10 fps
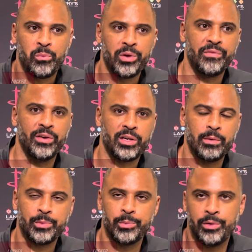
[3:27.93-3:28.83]
we feel
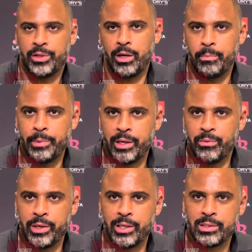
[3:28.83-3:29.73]
comfortable with our big
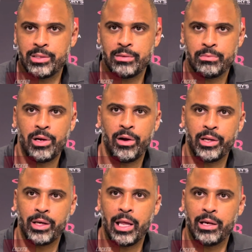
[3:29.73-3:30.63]
wings
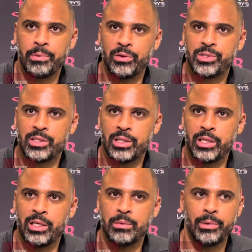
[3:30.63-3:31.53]
guarding a lot of posts in the
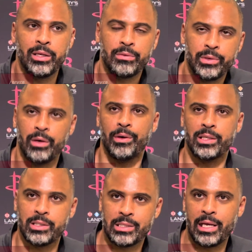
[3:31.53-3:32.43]
league, but we don't want
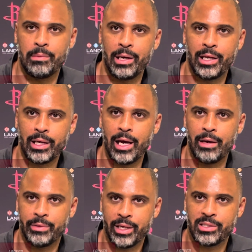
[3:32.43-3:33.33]
to just stand behind a guy
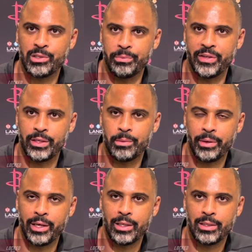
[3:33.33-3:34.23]
when he has two feet in the
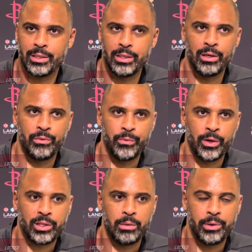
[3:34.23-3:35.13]
paint. You know, we
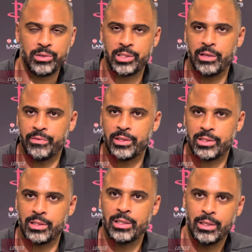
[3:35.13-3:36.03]
worked on post defense and